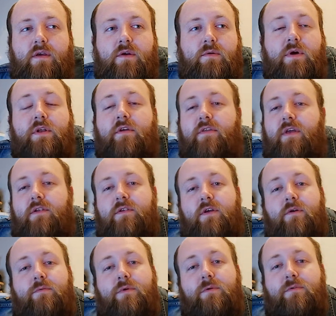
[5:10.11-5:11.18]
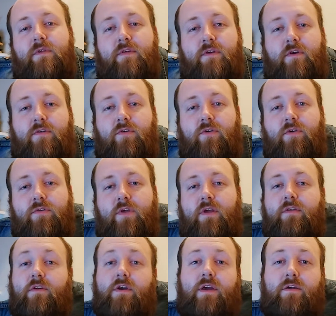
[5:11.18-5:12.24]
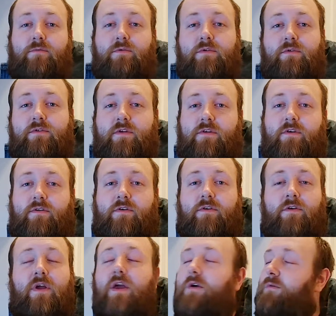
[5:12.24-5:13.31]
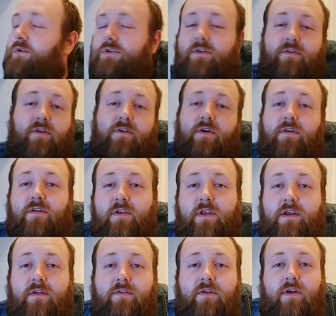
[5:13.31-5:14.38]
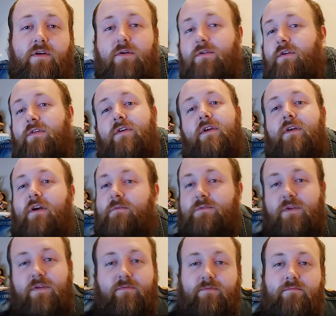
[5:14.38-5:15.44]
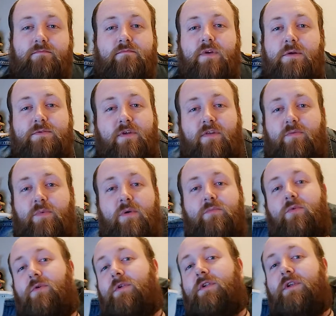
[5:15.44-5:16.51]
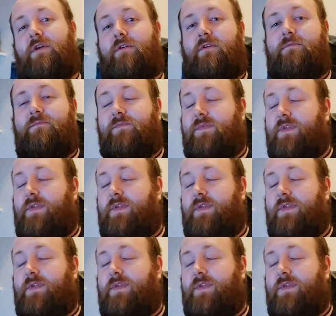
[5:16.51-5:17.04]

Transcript: When I said we were discussing good things, I guess we're not discussing good. We're just discussing anything. Honestly, I'm just spitballing here.